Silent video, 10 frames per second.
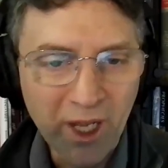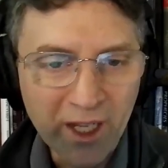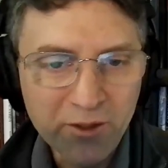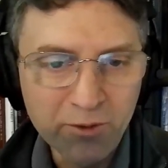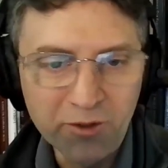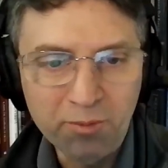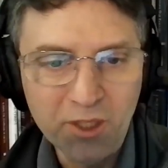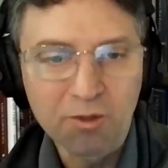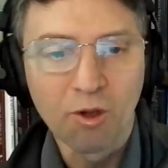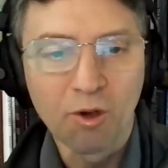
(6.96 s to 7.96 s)
back to a
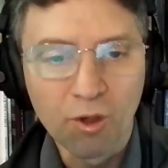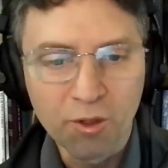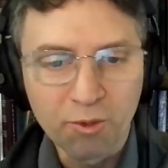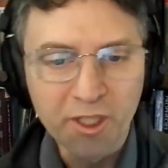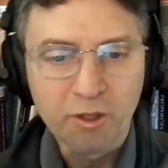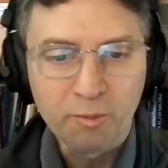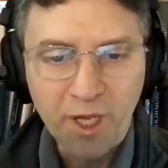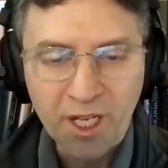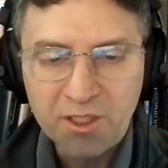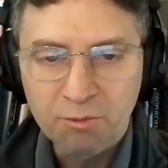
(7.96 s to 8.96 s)
special Holy Week or
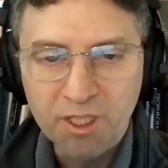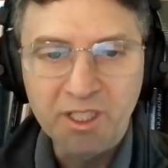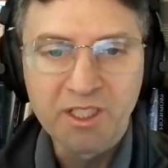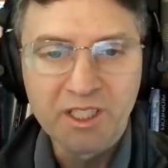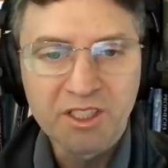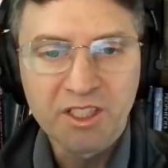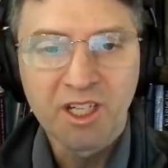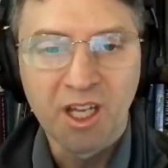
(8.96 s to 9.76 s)
Passion Week edition